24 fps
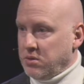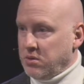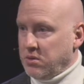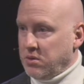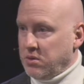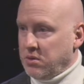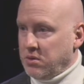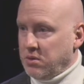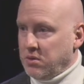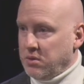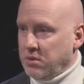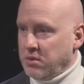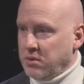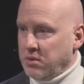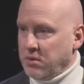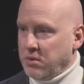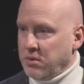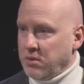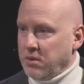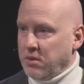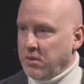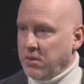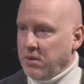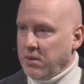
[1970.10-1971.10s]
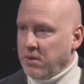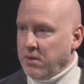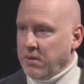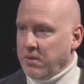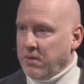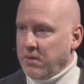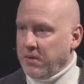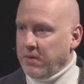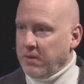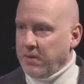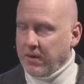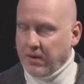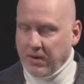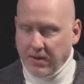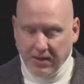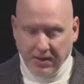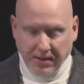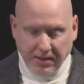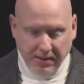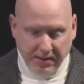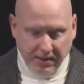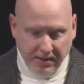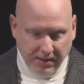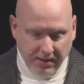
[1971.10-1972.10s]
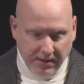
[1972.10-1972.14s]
No one is speaking in this clip.